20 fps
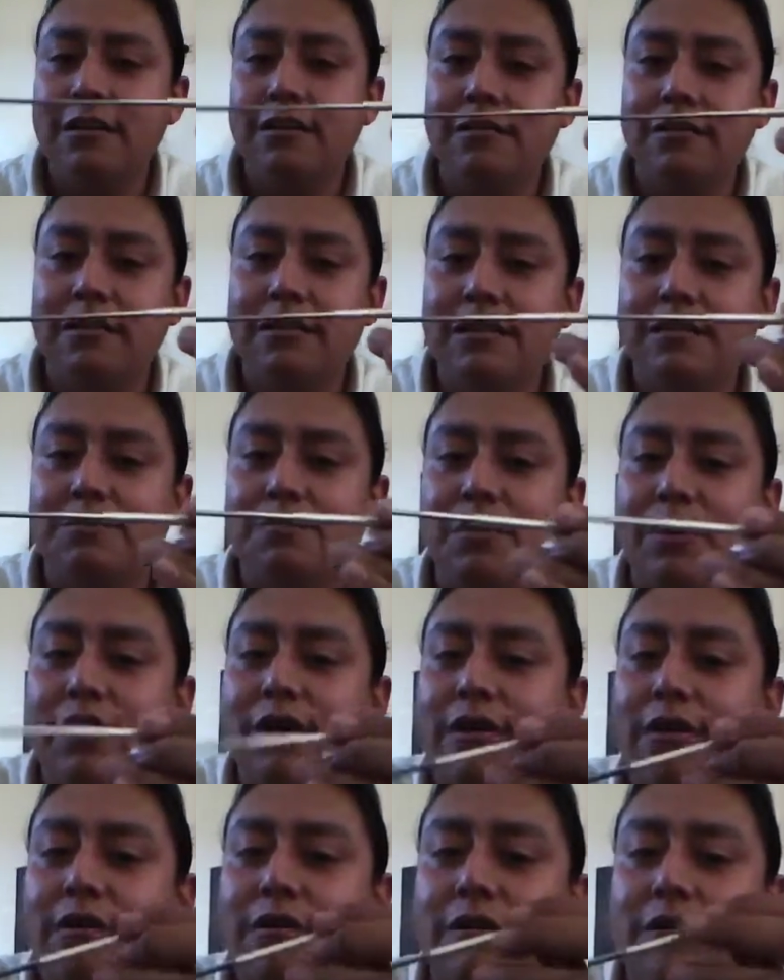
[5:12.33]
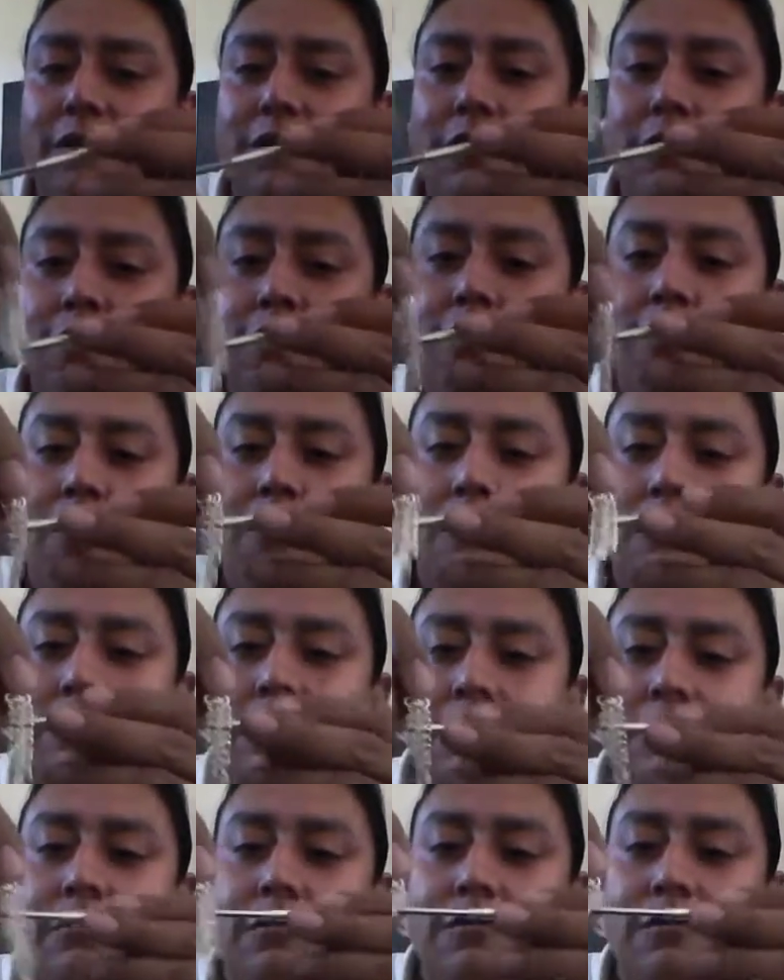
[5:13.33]
So this part,
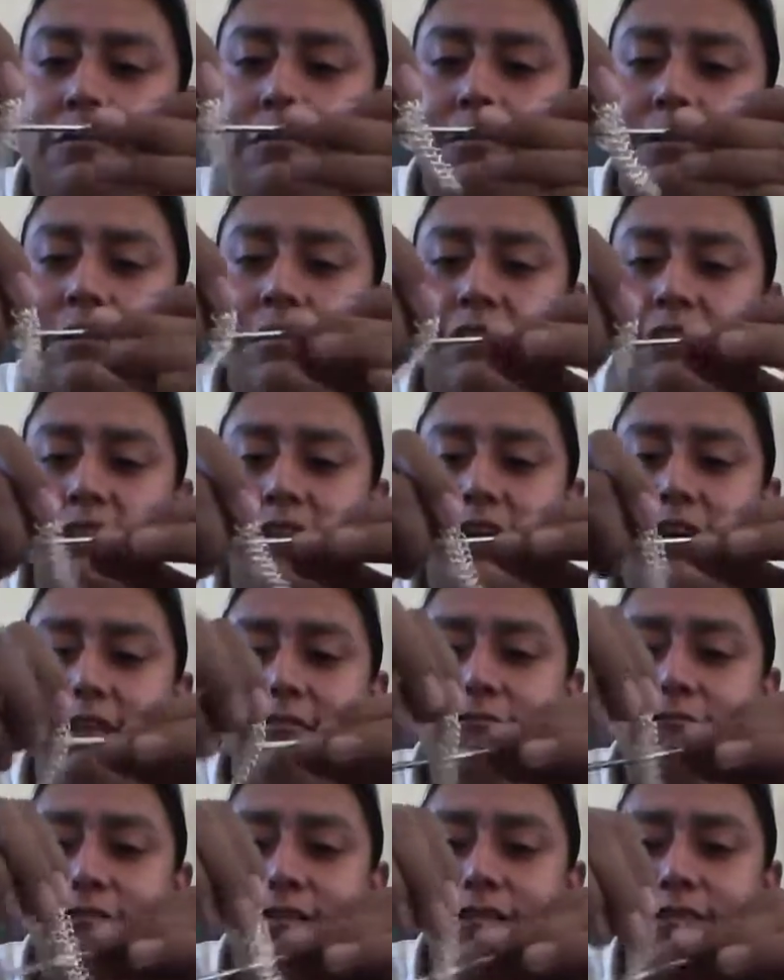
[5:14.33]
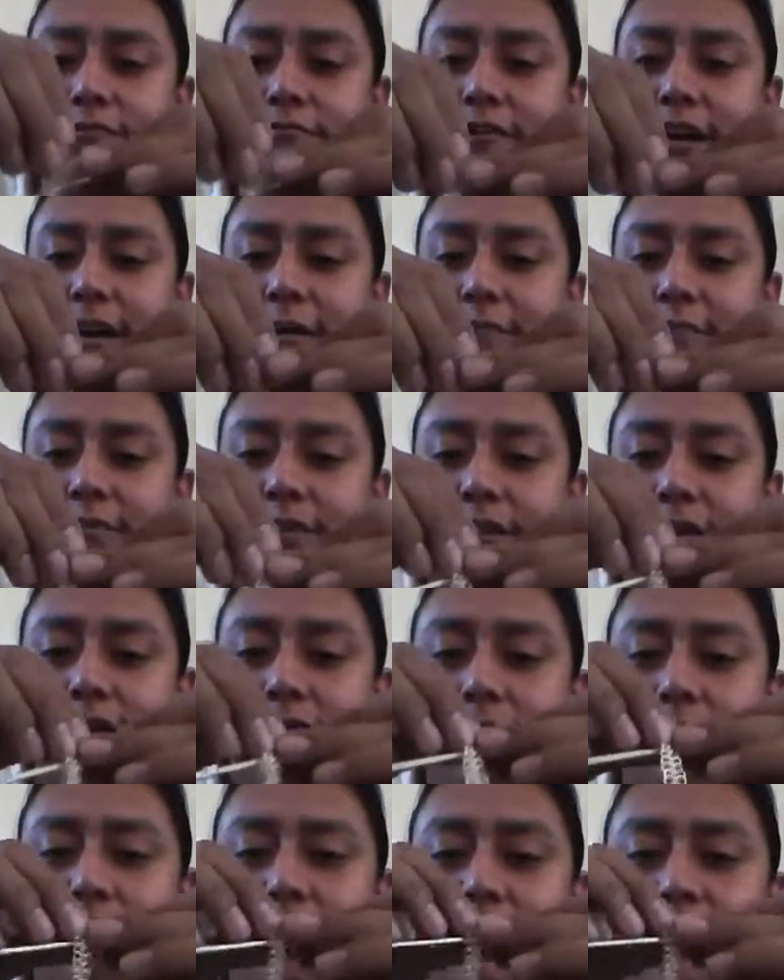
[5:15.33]
this chain was wrapped
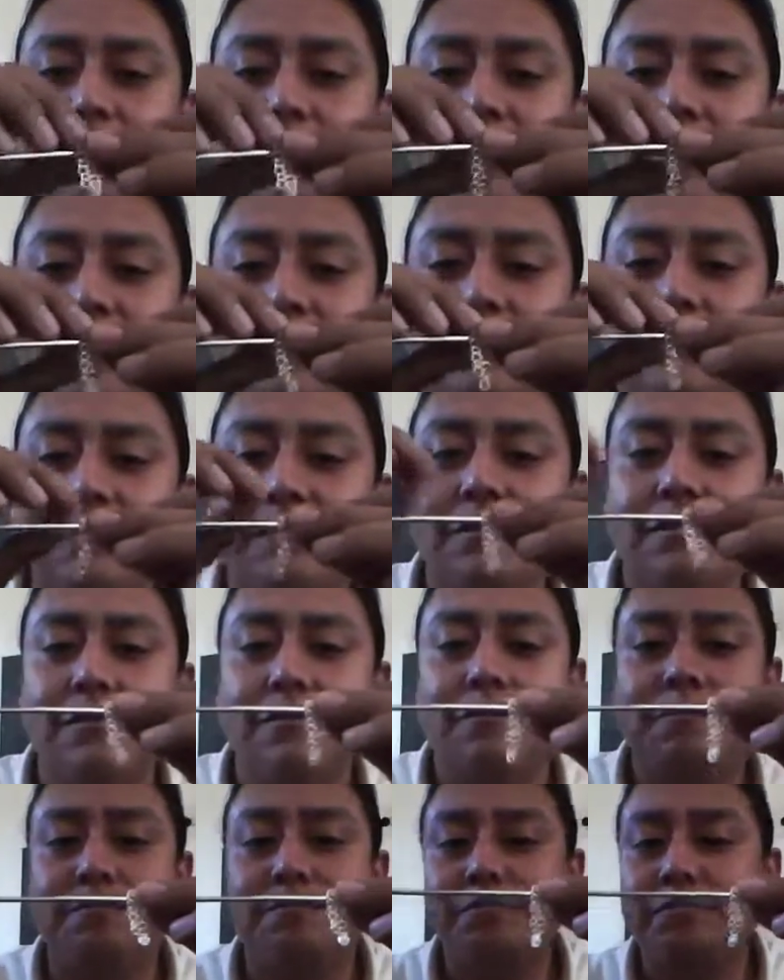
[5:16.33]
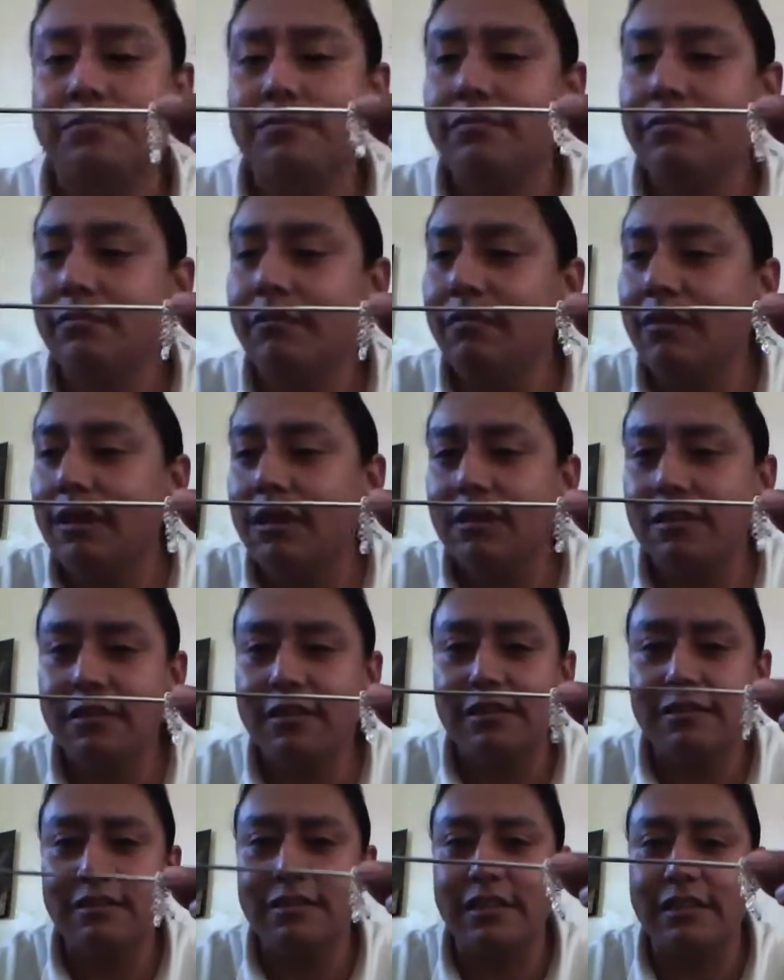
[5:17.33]
around this
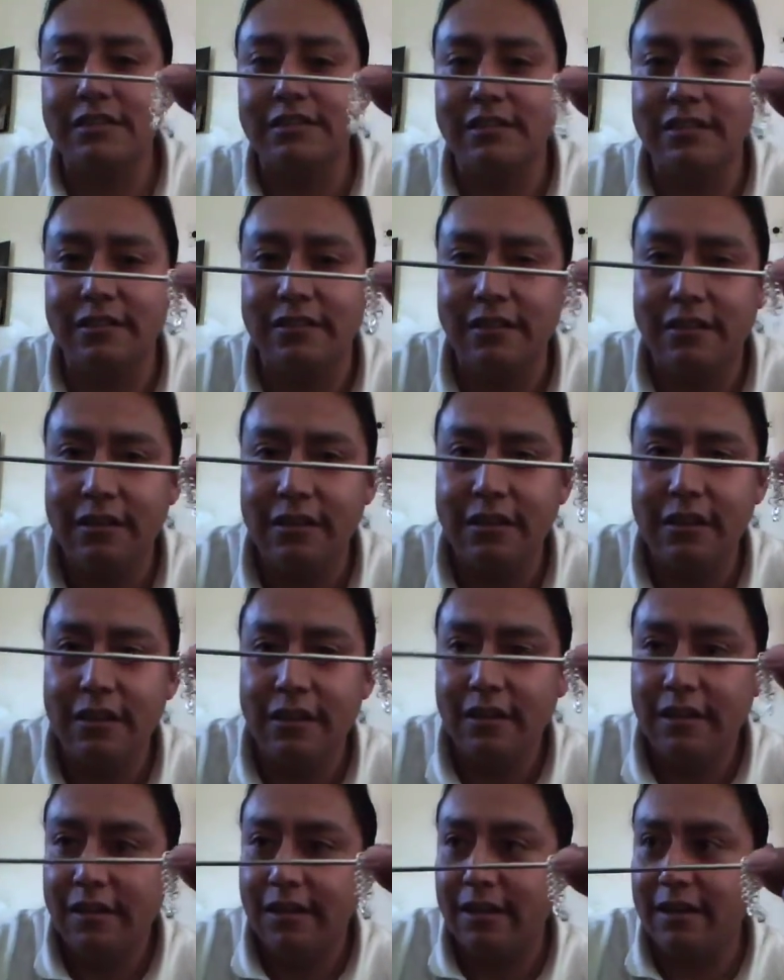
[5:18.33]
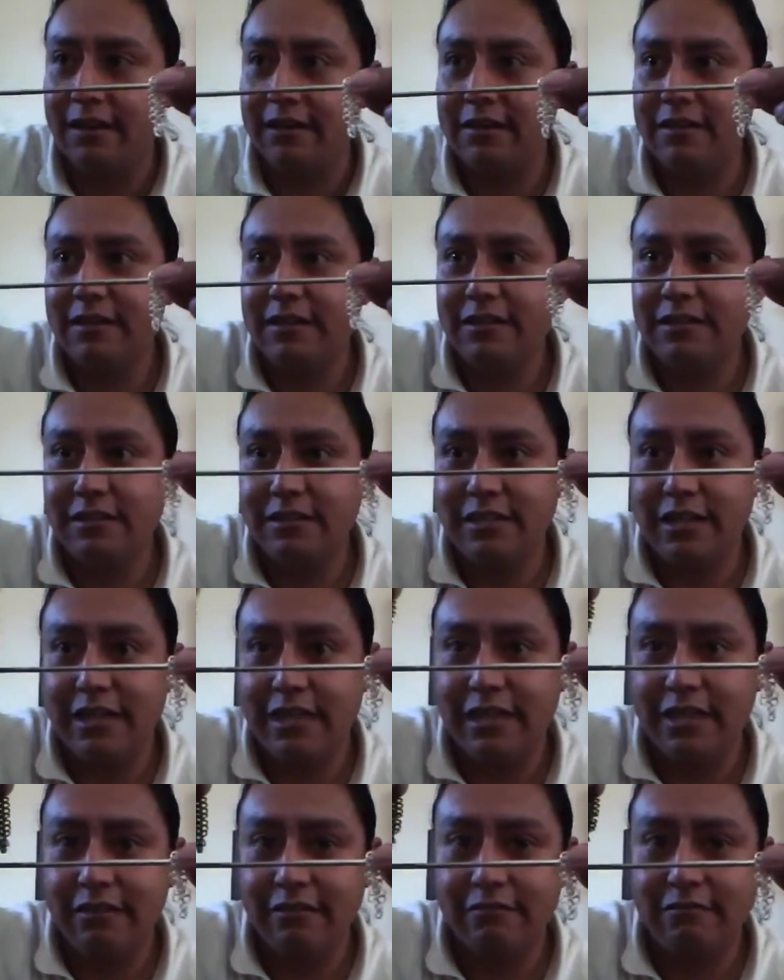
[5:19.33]
section, and this
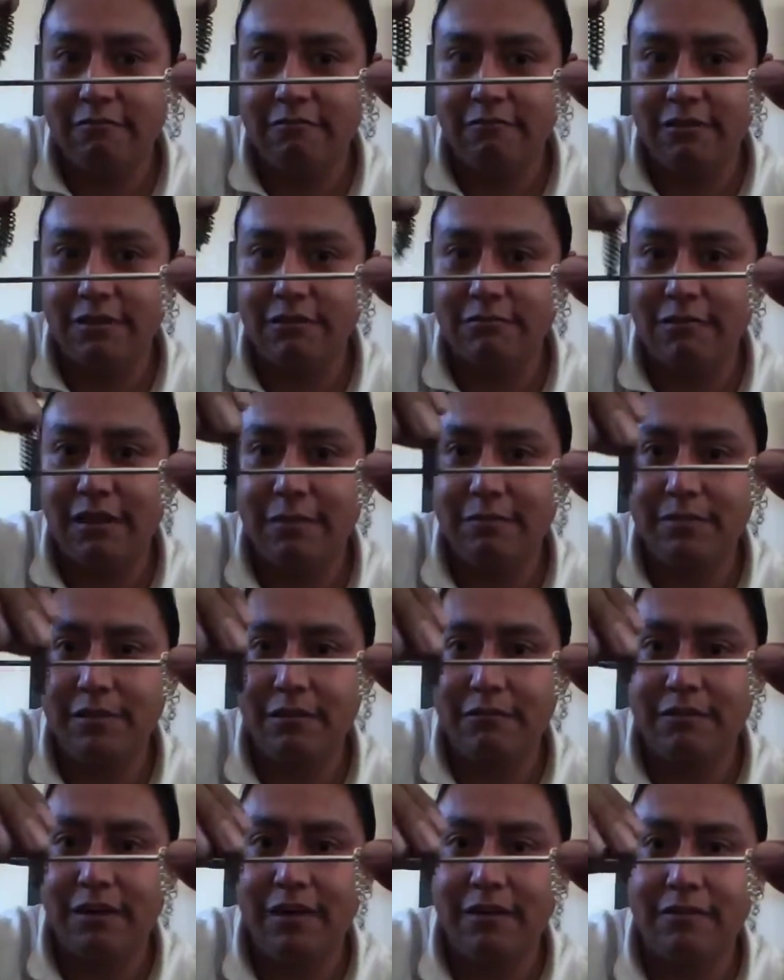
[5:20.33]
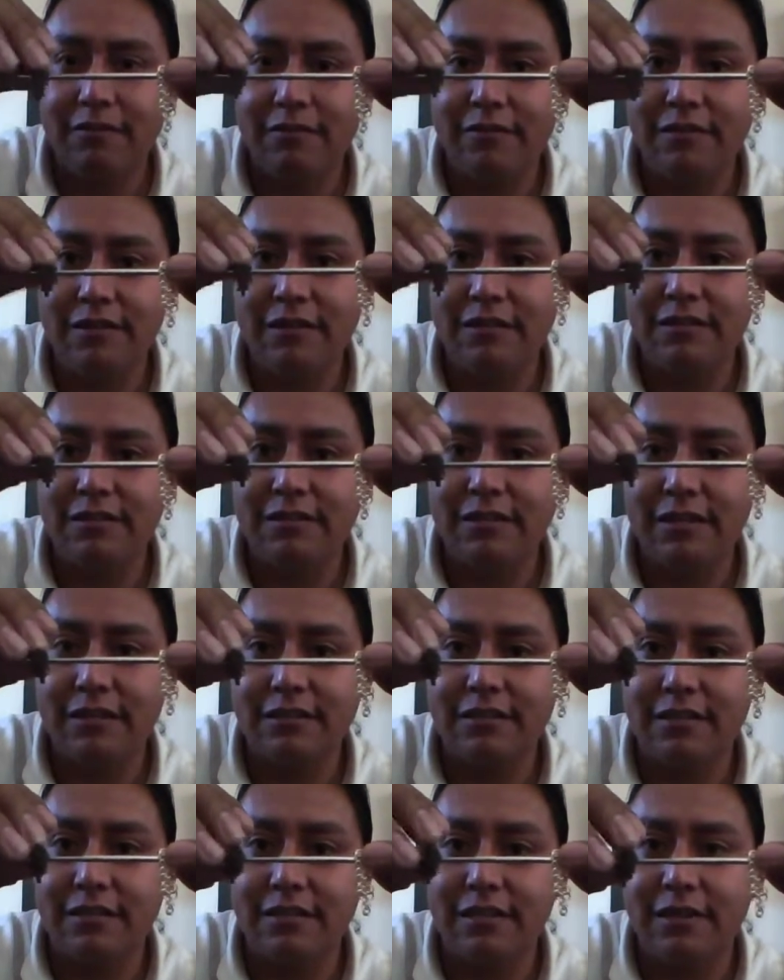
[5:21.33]
chain was wrapped around this
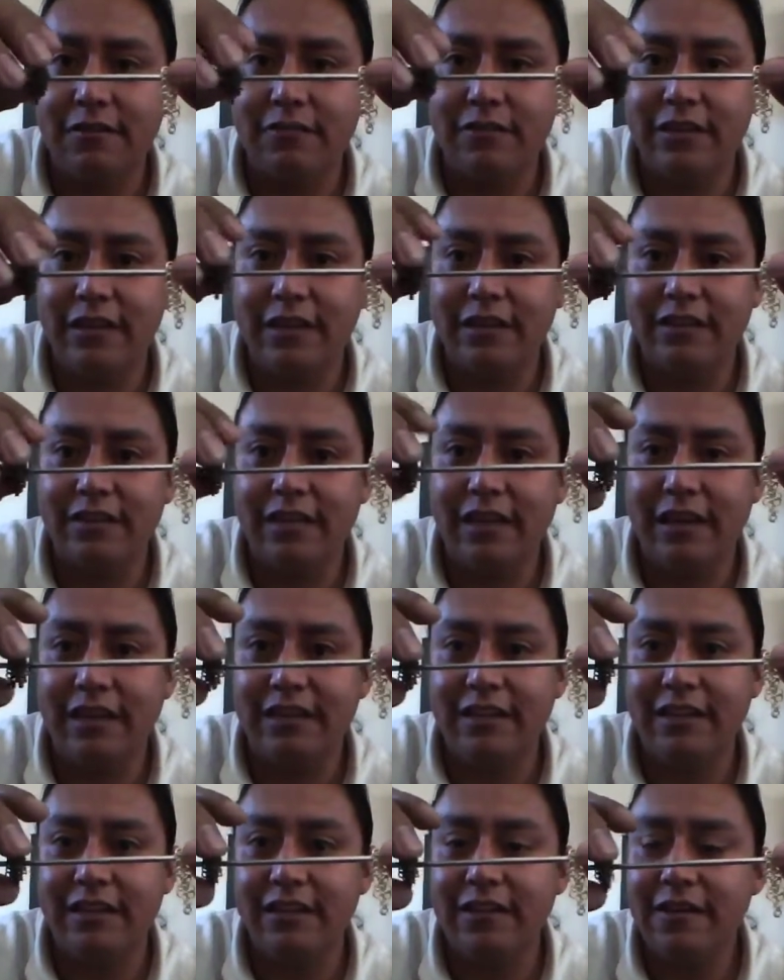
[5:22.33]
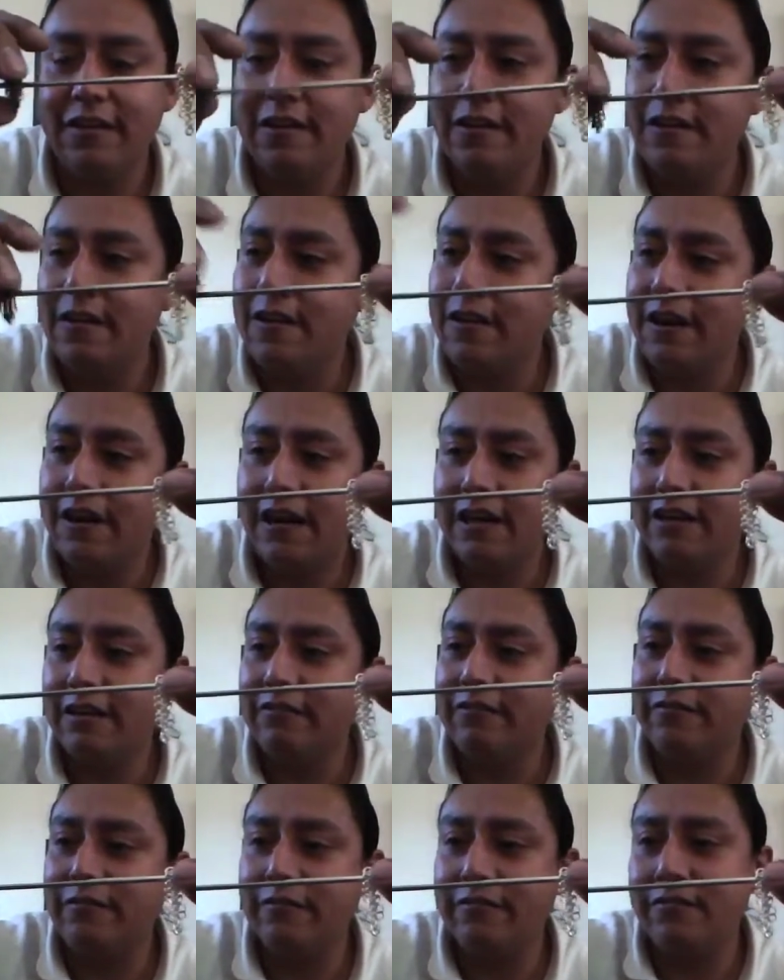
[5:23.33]
section of the antenna.
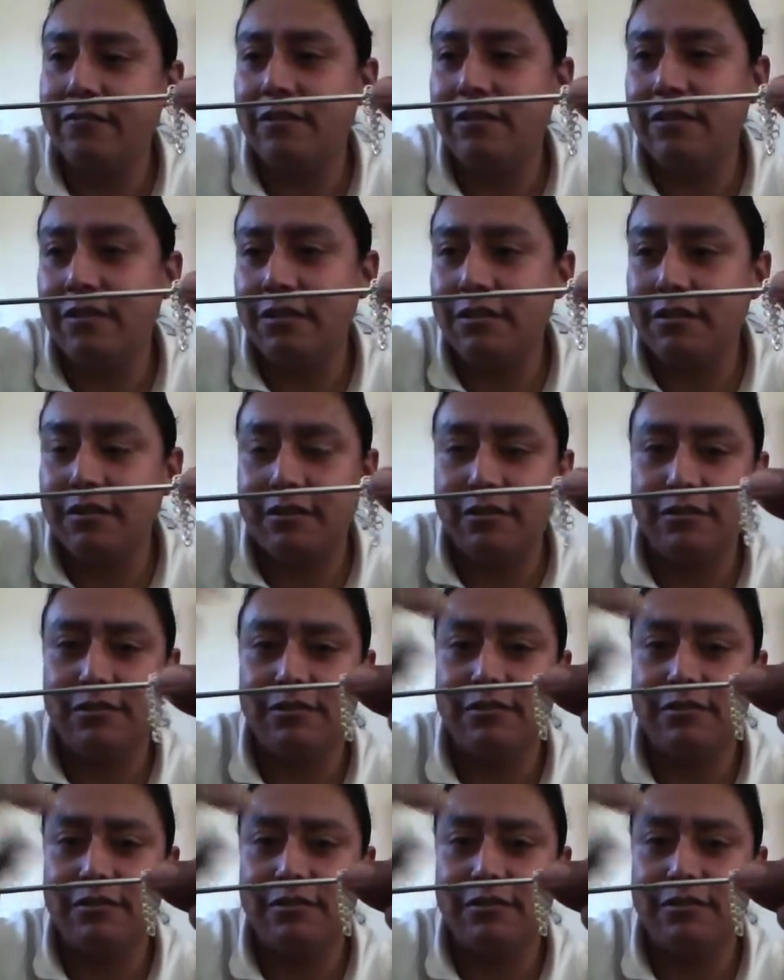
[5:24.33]
There's